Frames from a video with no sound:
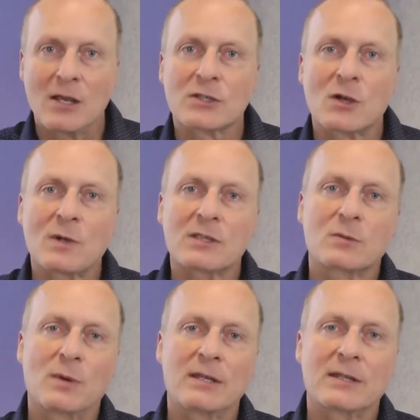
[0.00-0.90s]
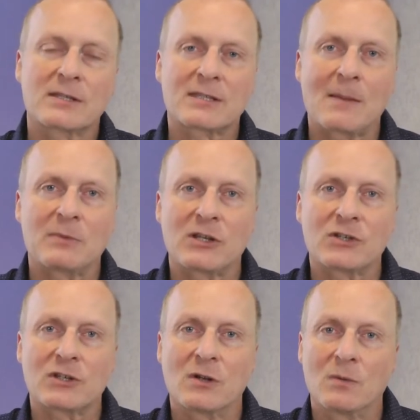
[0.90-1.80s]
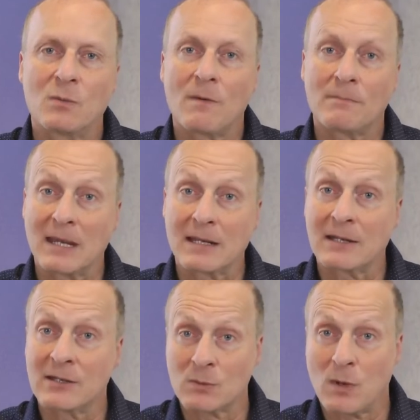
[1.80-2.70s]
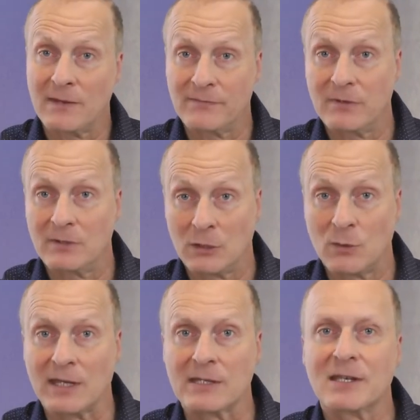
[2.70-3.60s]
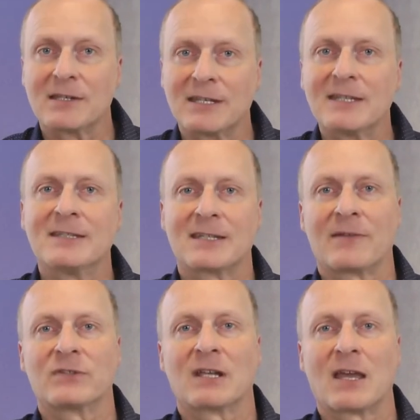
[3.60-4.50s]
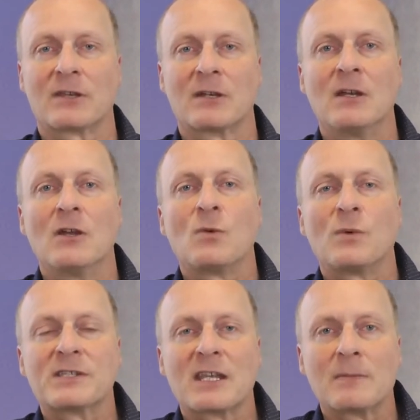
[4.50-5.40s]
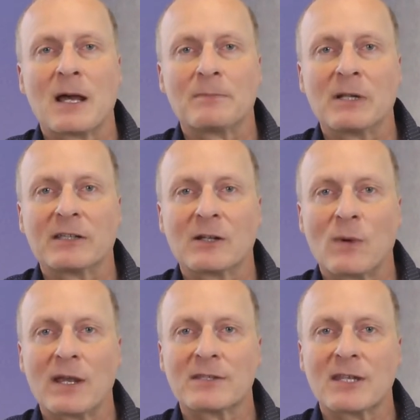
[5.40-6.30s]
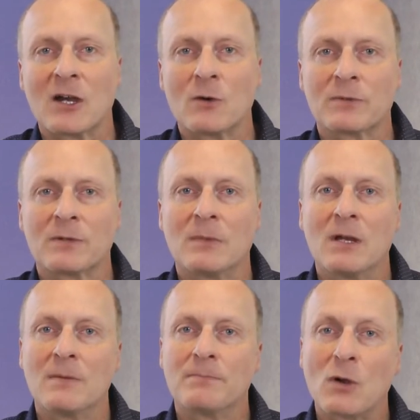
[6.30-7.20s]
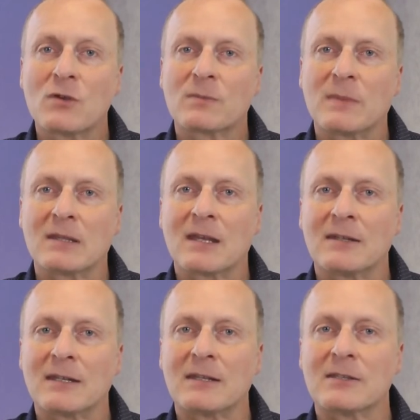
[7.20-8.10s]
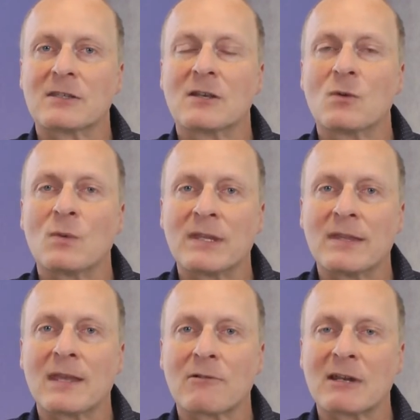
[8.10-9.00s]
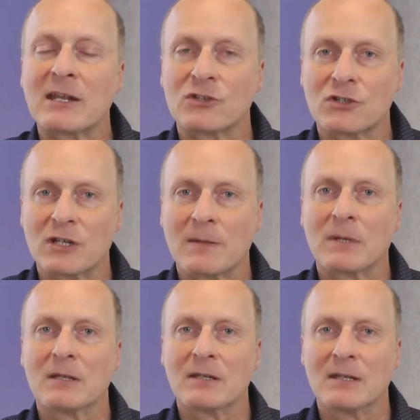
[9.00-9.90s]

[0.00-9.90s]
So once we'd established what Mick and his wife Louise didn't have together, we set about building ways to help them both meet their needs within their relationship